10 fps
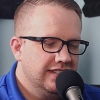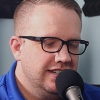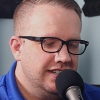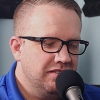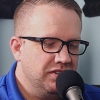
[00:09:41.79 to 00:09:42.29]

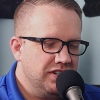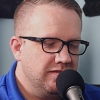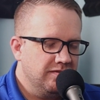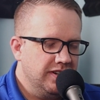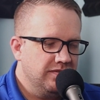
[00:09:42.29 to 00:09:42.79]

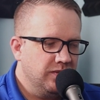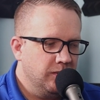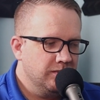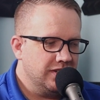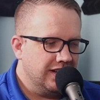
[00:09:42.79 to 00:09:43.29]
Jeffrey,
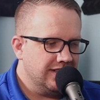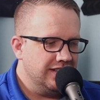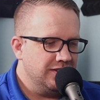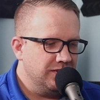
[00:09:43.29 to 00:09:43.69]
forms Ox into a